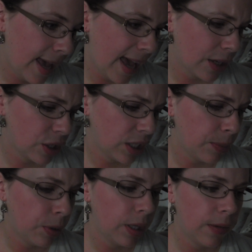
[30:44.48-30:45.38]
Actually,
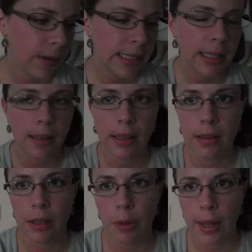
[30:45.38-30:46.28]
pretty recently in
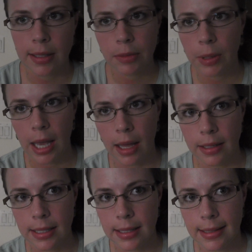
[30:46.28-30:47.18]
the US, we had
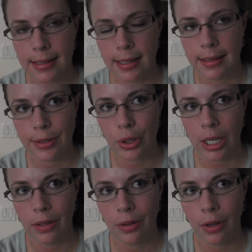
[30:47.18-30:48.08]
a
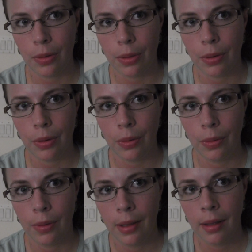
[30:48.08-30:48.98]
strand go through